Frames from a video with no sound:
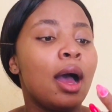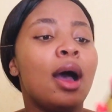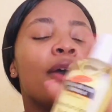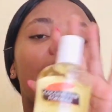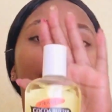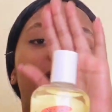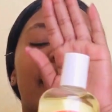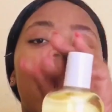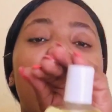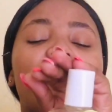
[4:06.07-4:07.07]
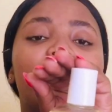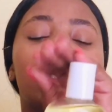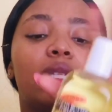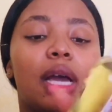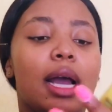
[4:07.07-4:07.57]
okay then i have
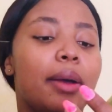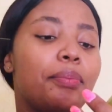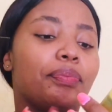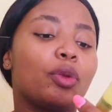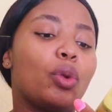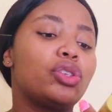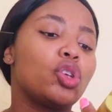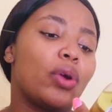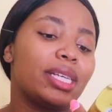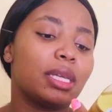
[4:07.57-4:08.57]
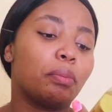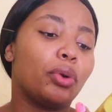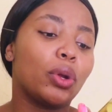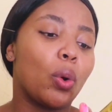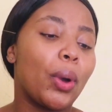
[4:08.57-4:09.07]
this um, moisturizing
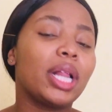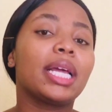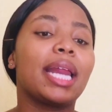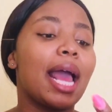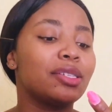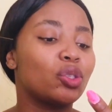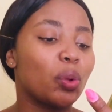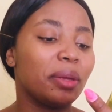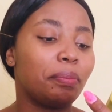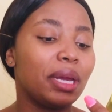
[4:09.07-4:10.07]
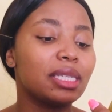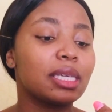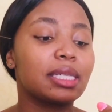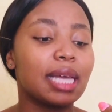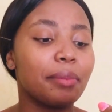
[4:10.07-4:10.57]
body oil it has soybean
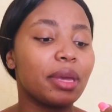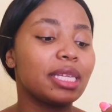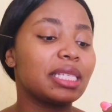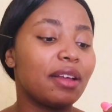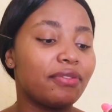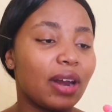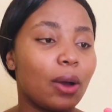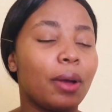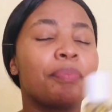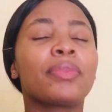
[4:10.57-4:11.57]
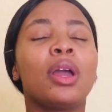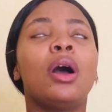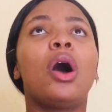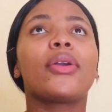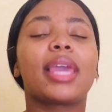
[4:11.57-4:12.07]
sesame safflower
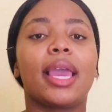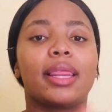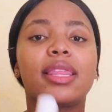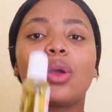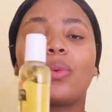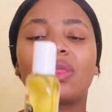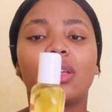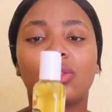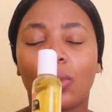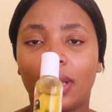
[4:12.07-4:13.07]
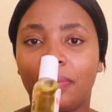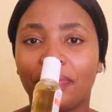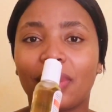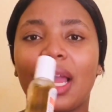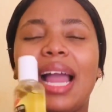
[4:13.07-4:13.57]
okay thing with this oil
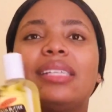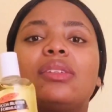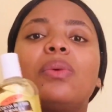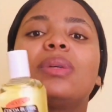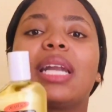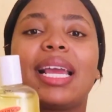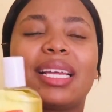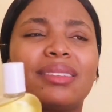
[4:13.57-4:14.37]
I don't like